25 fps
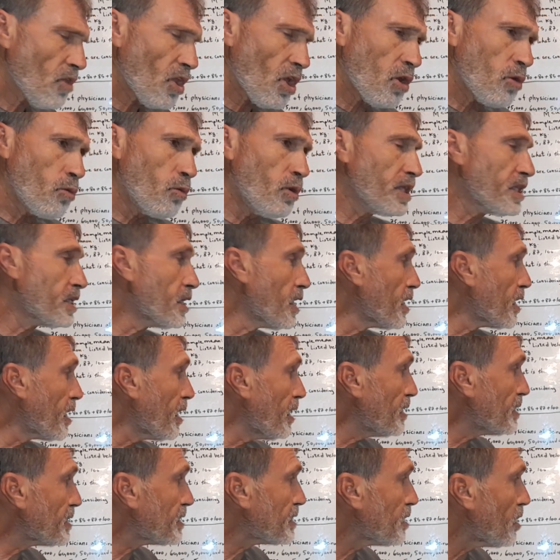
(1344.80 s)
when there
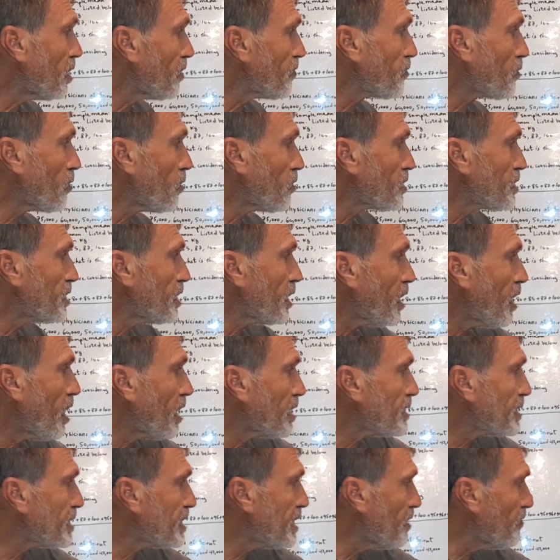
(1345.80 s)
are
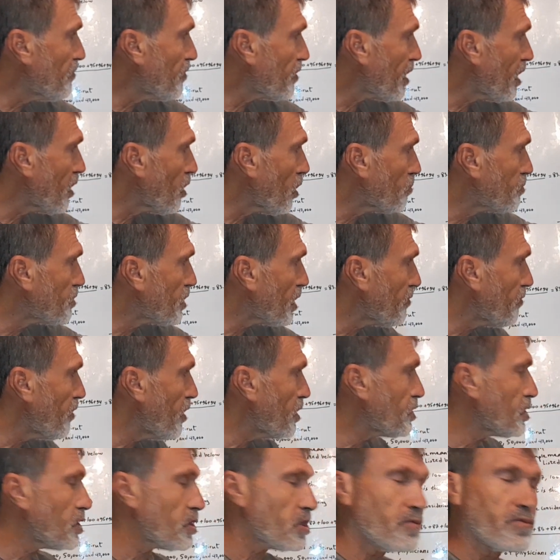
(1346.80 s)
several
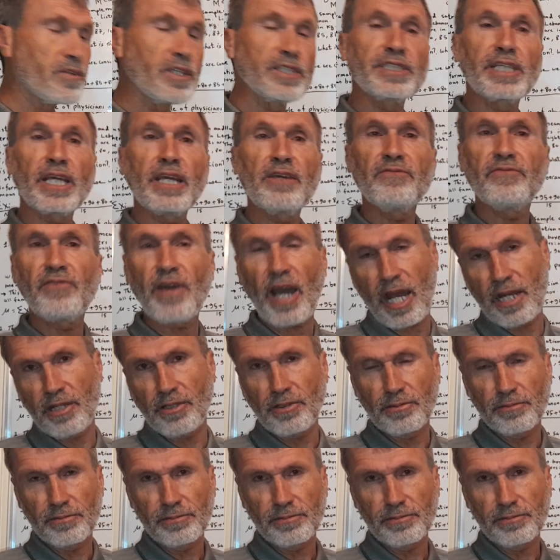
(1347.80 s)
observations of the same value.